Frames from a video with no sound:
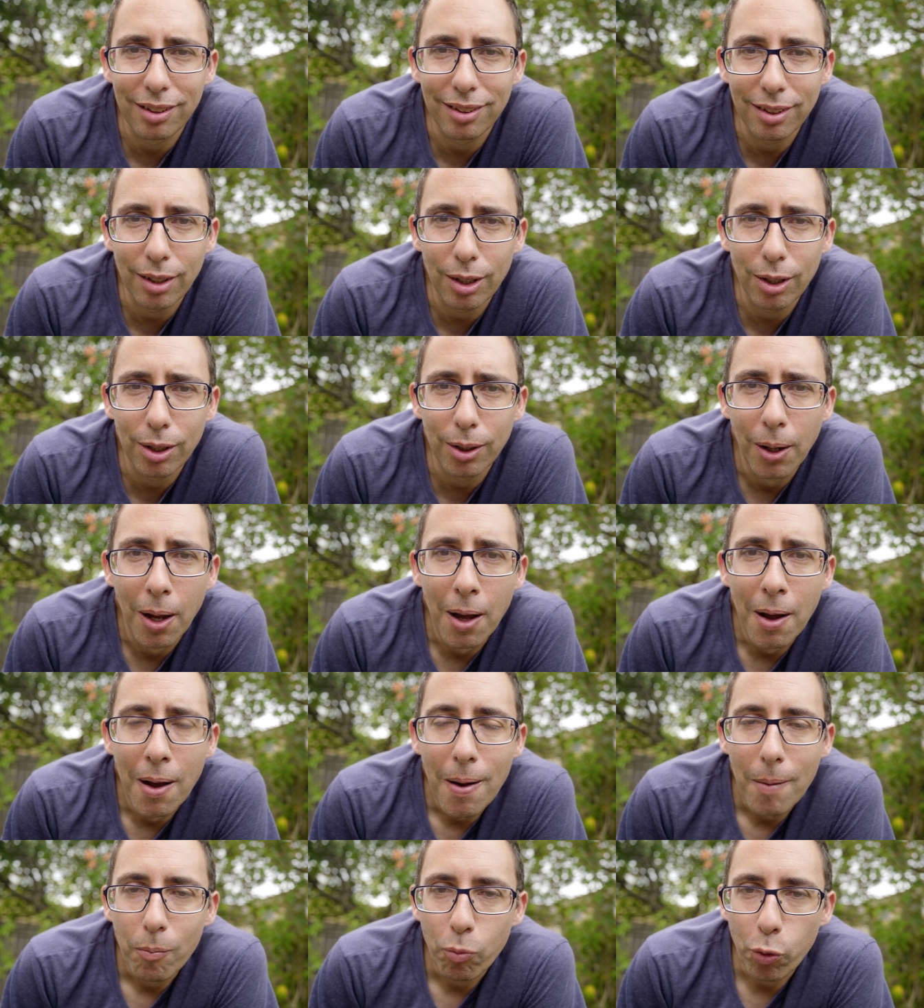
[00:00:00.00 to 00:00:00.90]
So
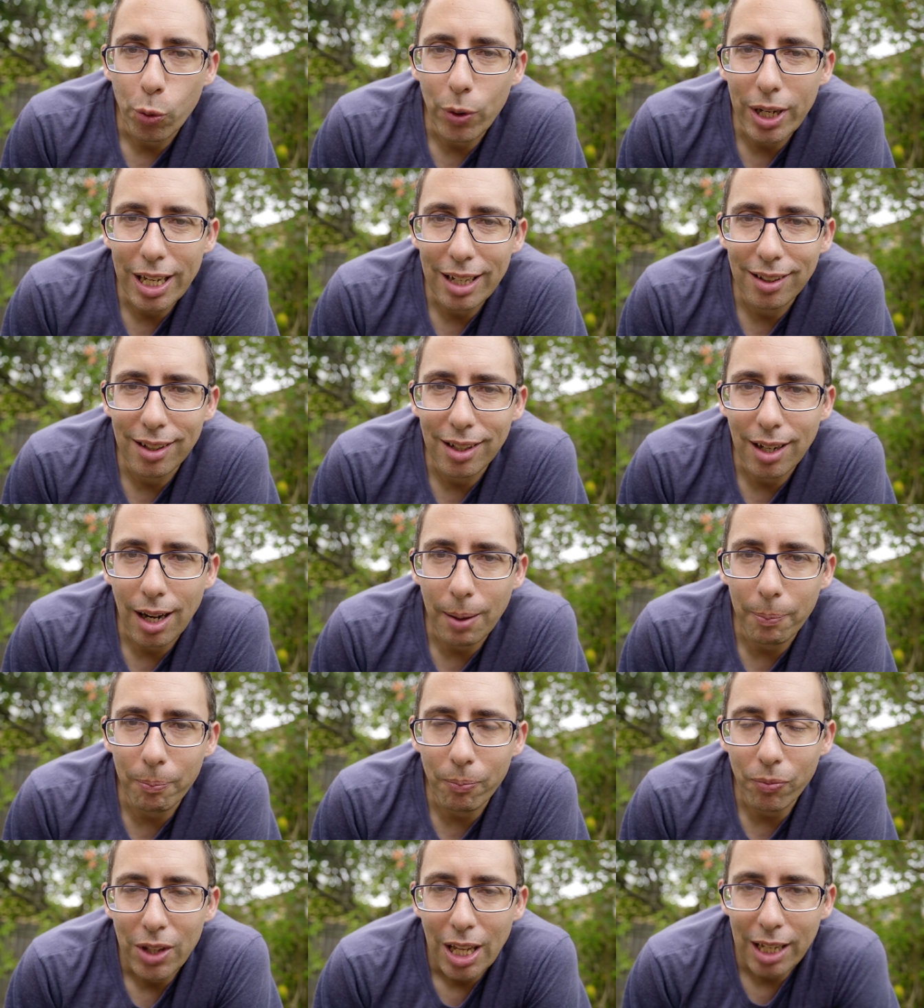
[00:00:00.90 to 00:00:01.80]
we ended
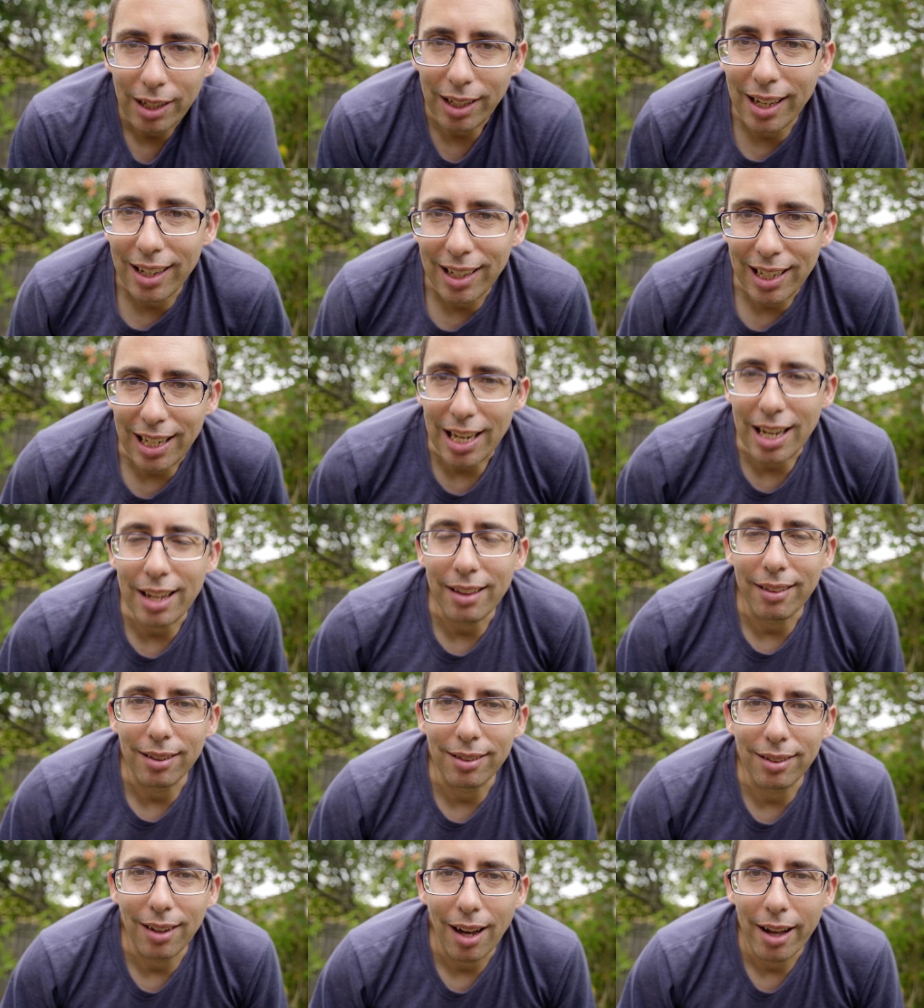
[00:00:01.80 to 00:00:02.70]
up getting
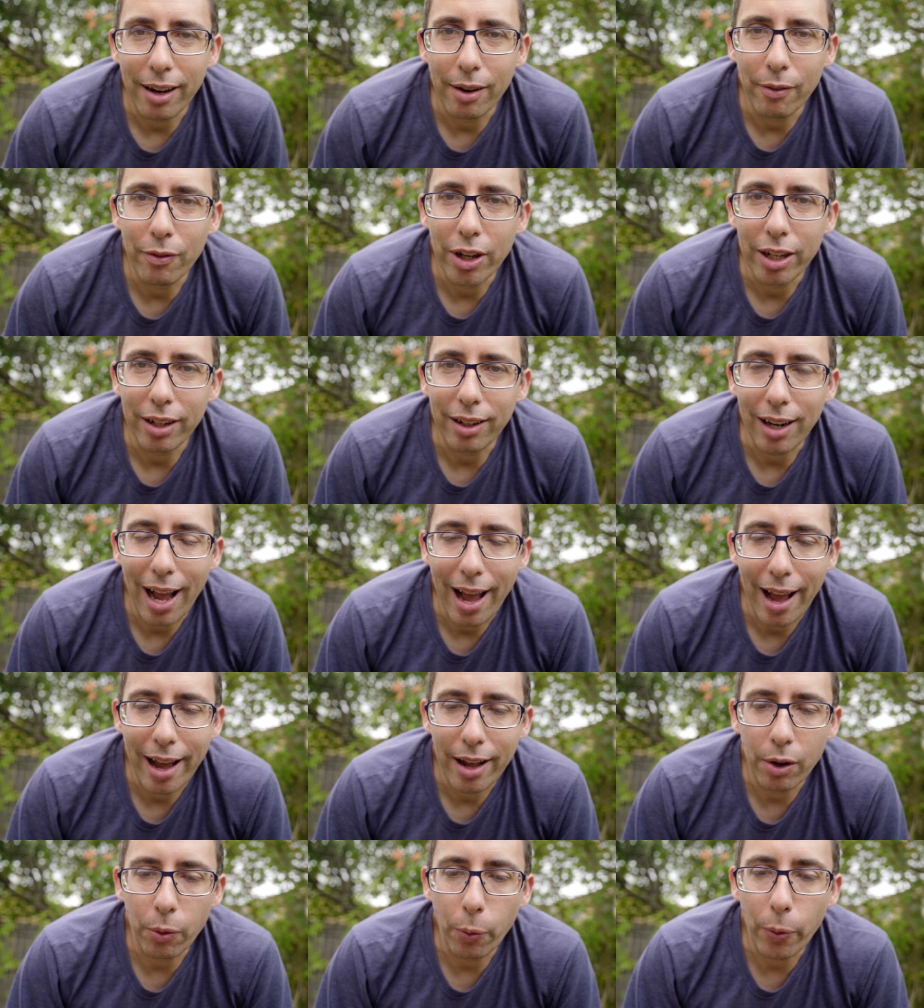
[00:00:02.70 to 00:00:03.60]
either side of it,
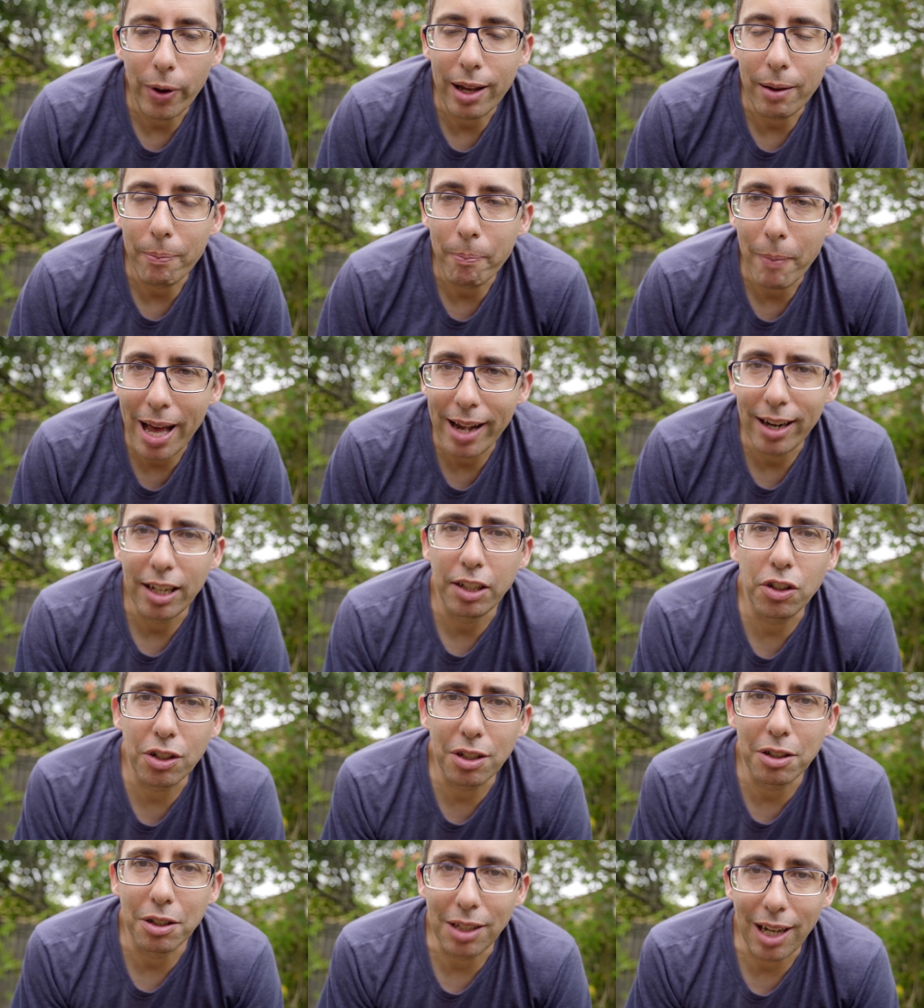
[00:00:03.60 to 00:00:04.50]
and we
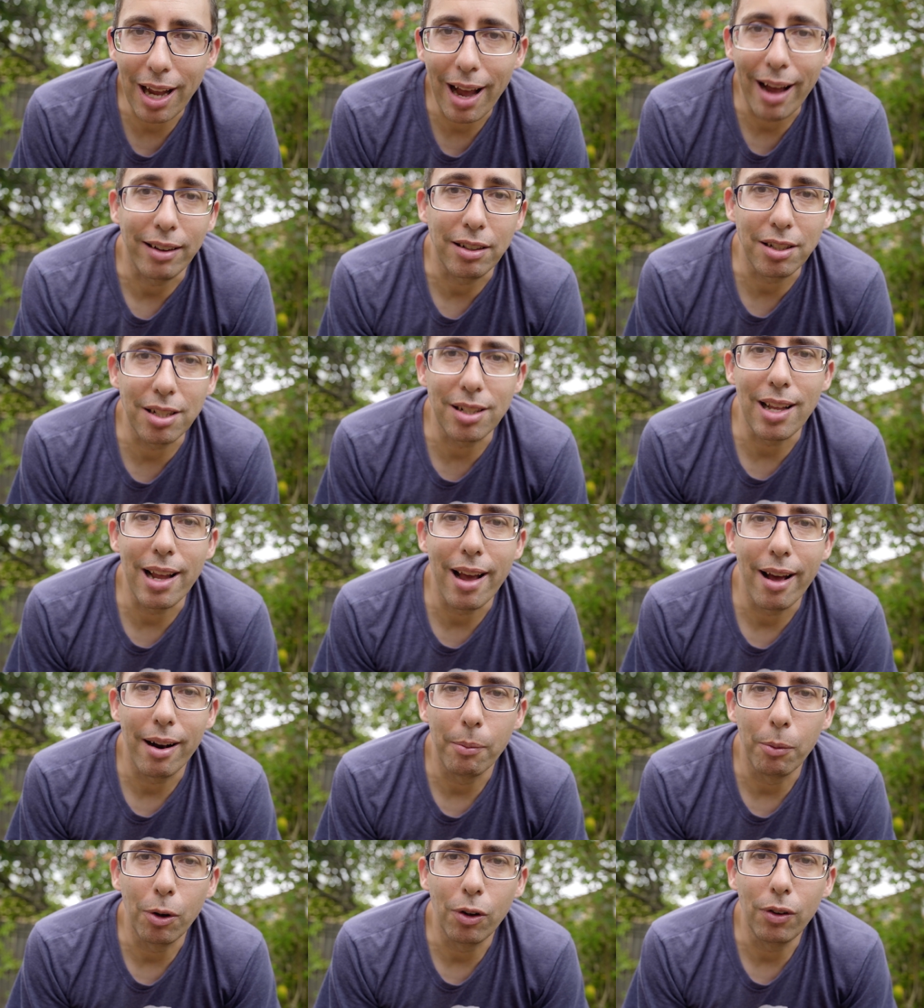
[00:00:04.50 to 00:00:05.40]
managed to catch the
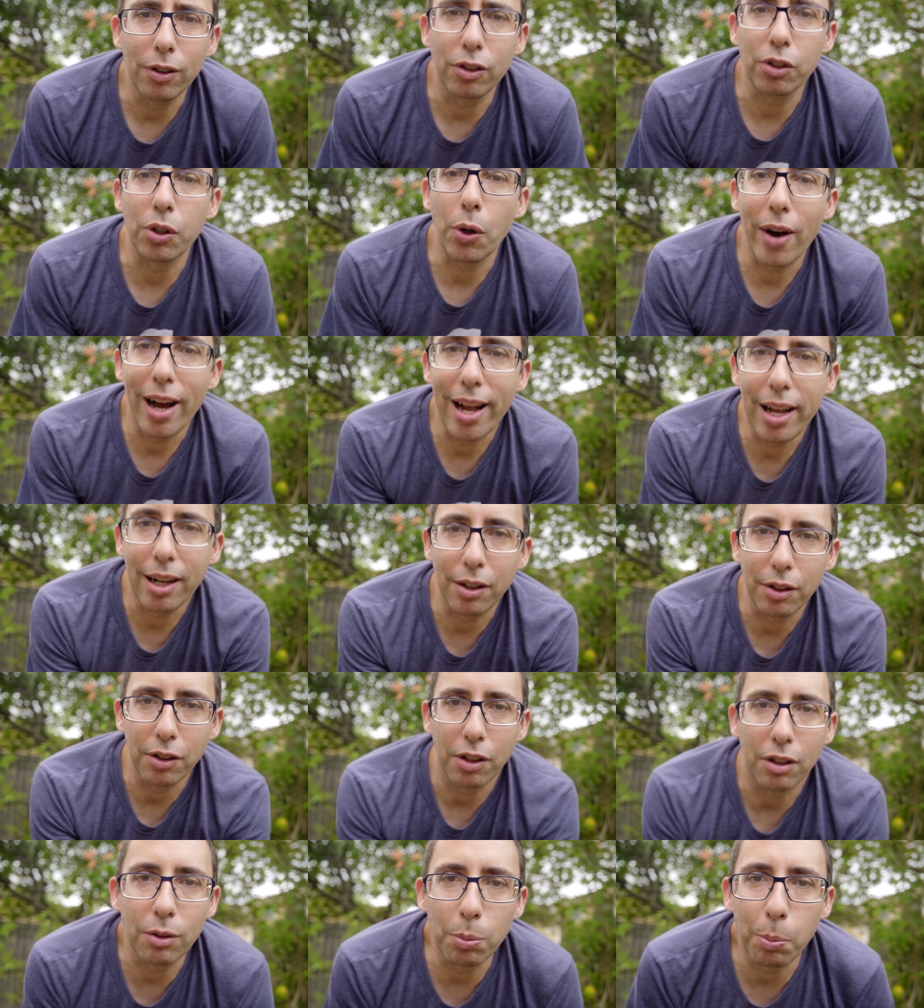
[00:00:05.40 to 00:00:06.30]
animal. So I
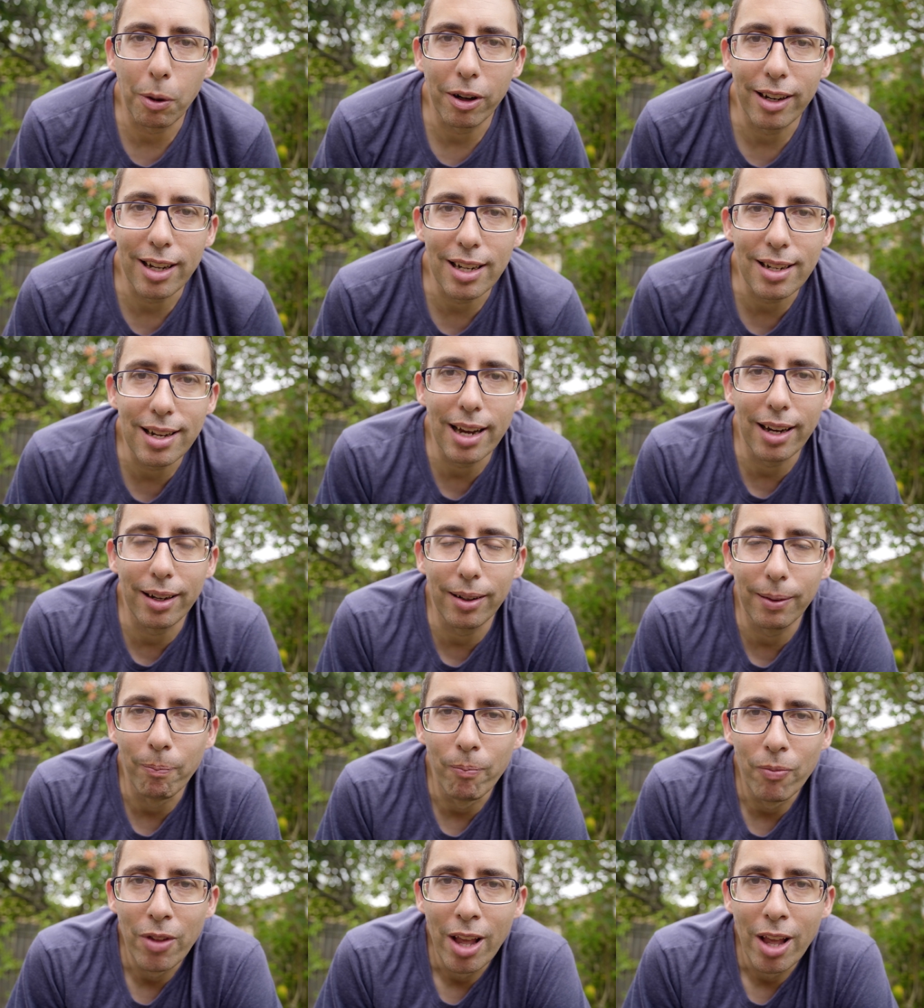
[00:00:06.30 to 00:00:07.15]
held its body down,